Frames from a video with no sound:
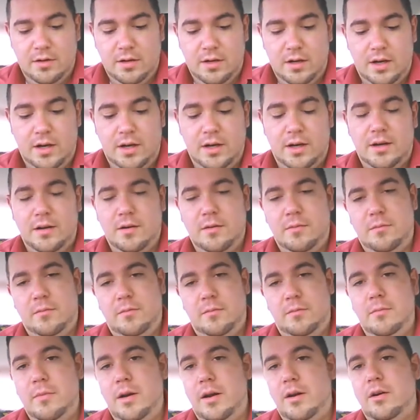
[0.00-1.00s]

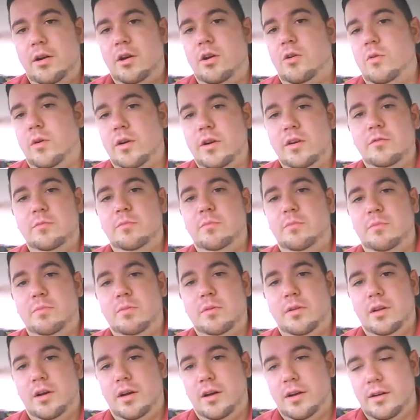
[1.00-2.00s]
Mary, Queen of
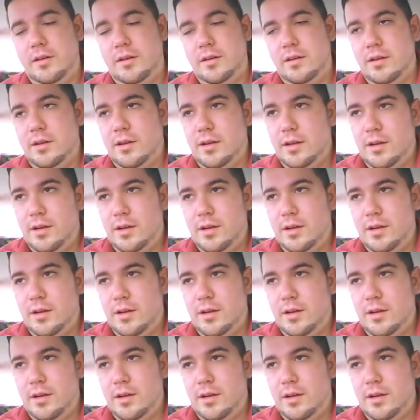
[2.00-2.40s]
Blood,